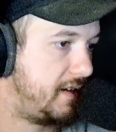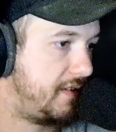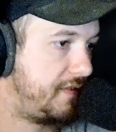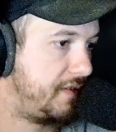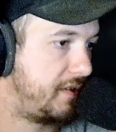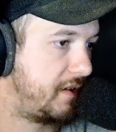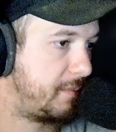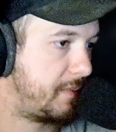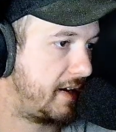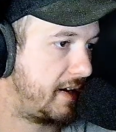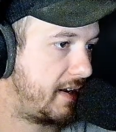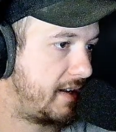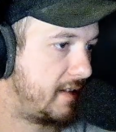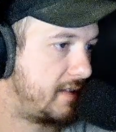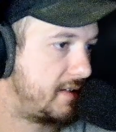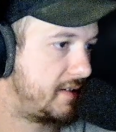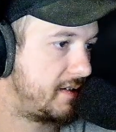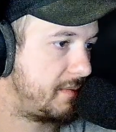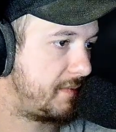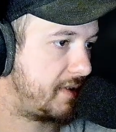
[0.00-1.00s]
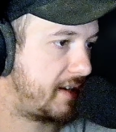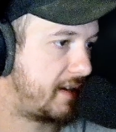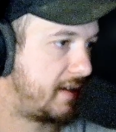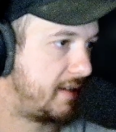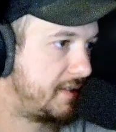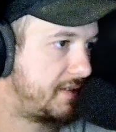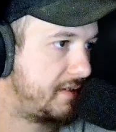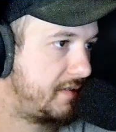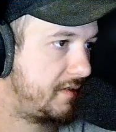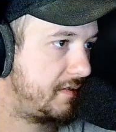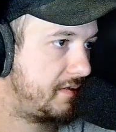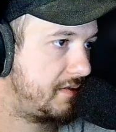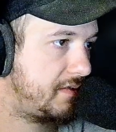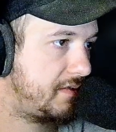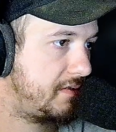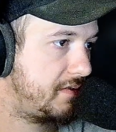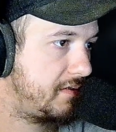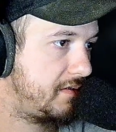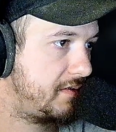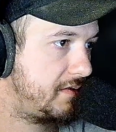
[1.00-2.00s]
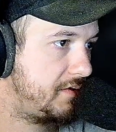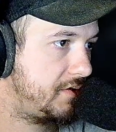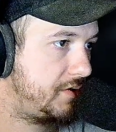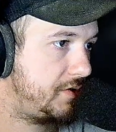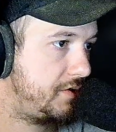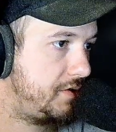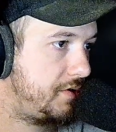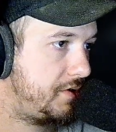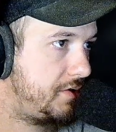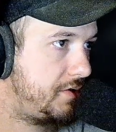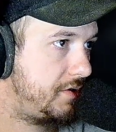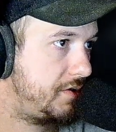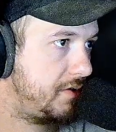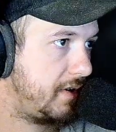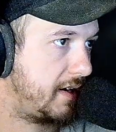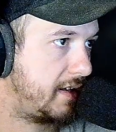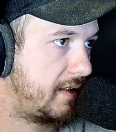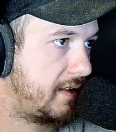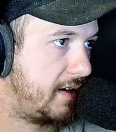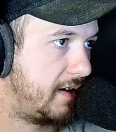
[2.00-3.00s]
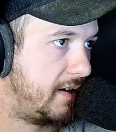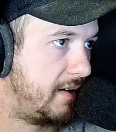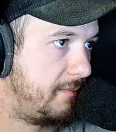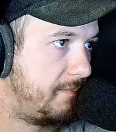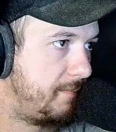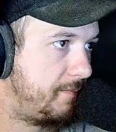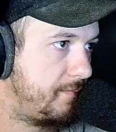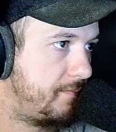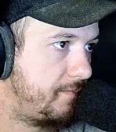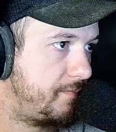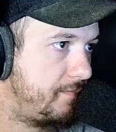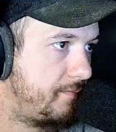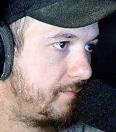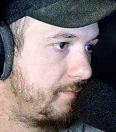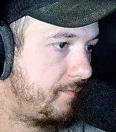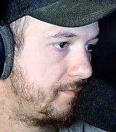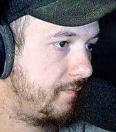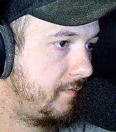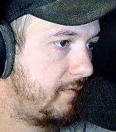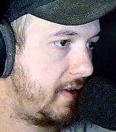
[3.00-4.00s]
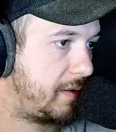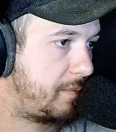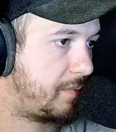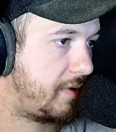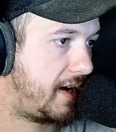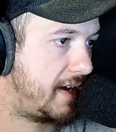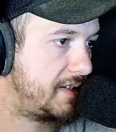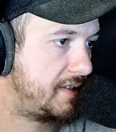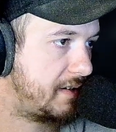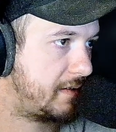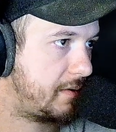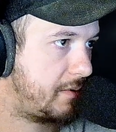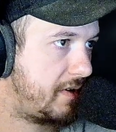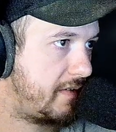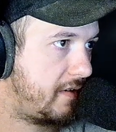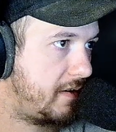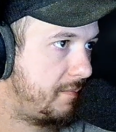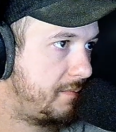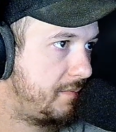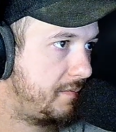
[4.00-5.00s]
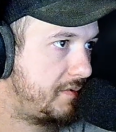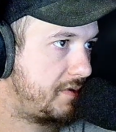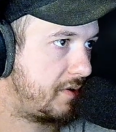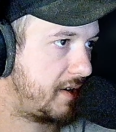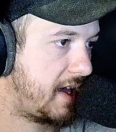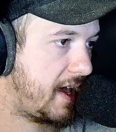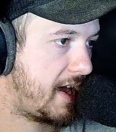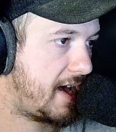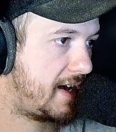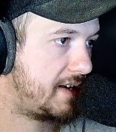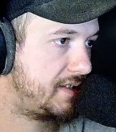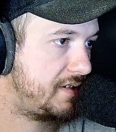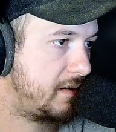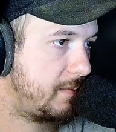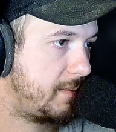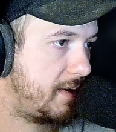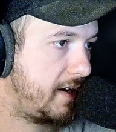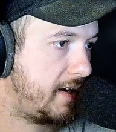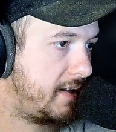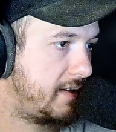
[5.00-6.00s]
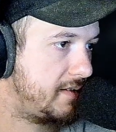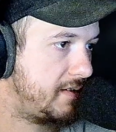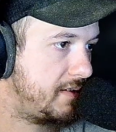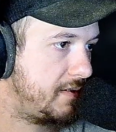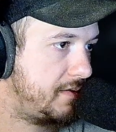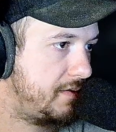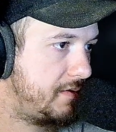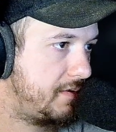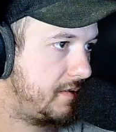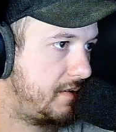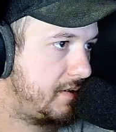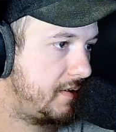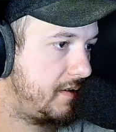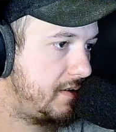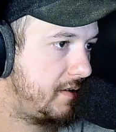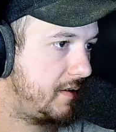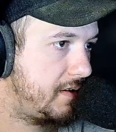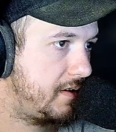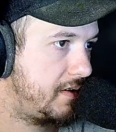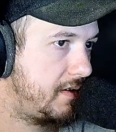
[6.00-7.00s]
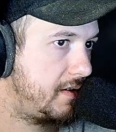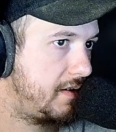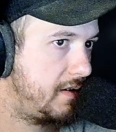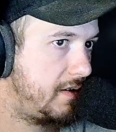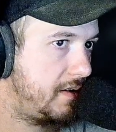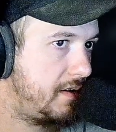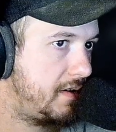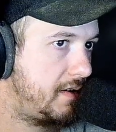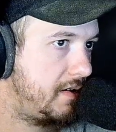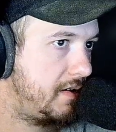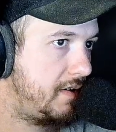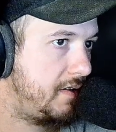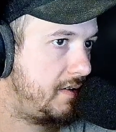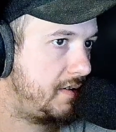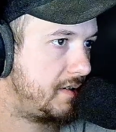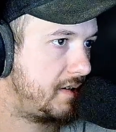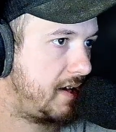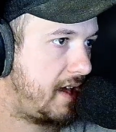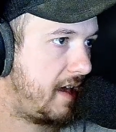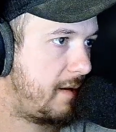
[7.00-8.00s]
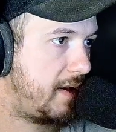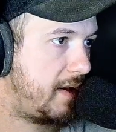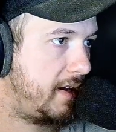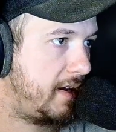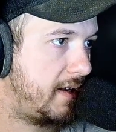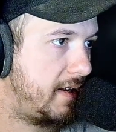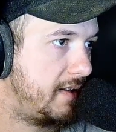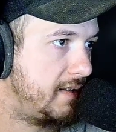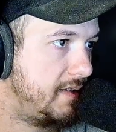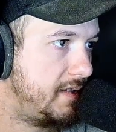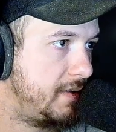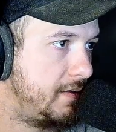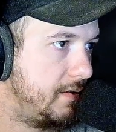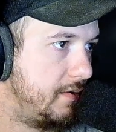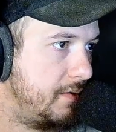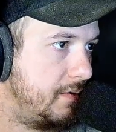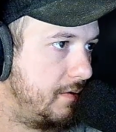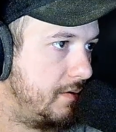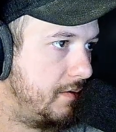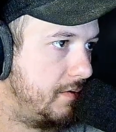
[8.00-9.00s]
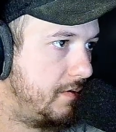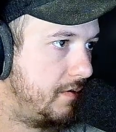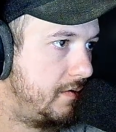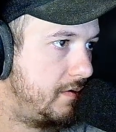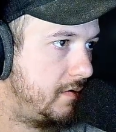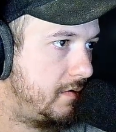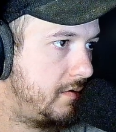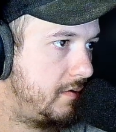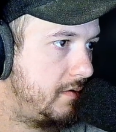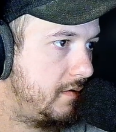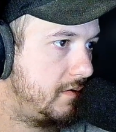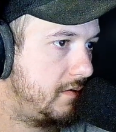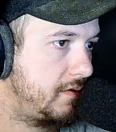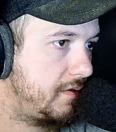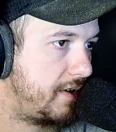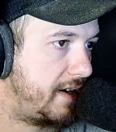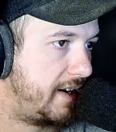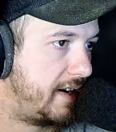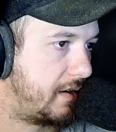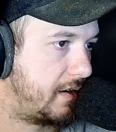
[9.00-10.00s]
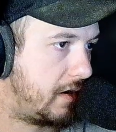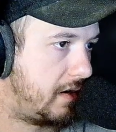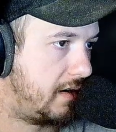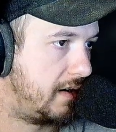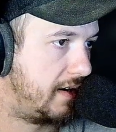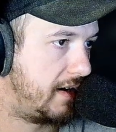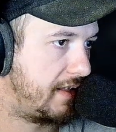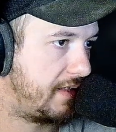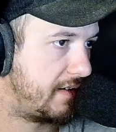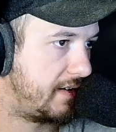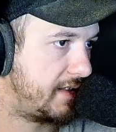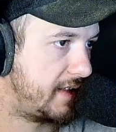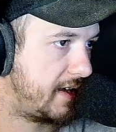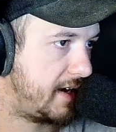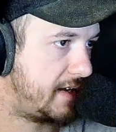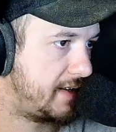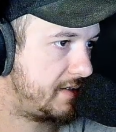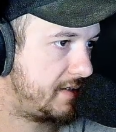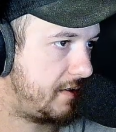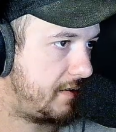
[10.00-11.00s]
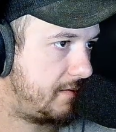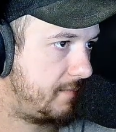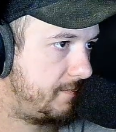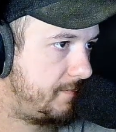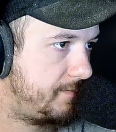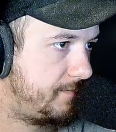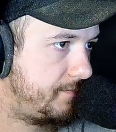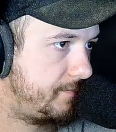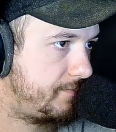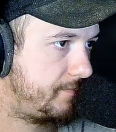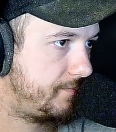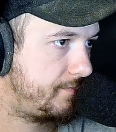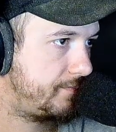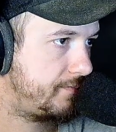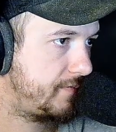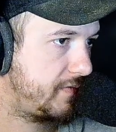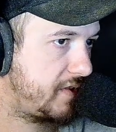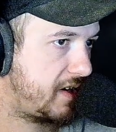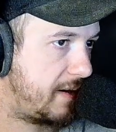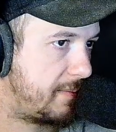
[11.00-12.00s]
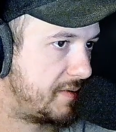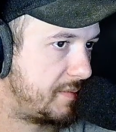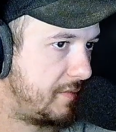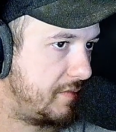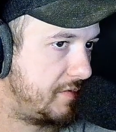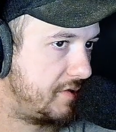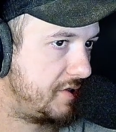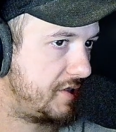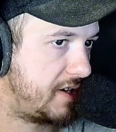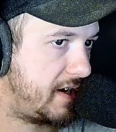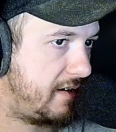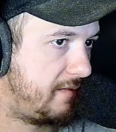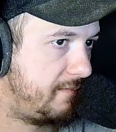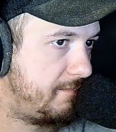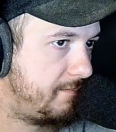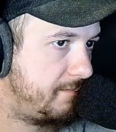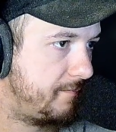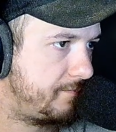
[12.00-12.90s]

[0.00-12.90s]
If you can make it into something else, like the like plastic or whatever. So a cast you can make it into. You can't make it into grain alcohol or anything like that. So grab some moonshine.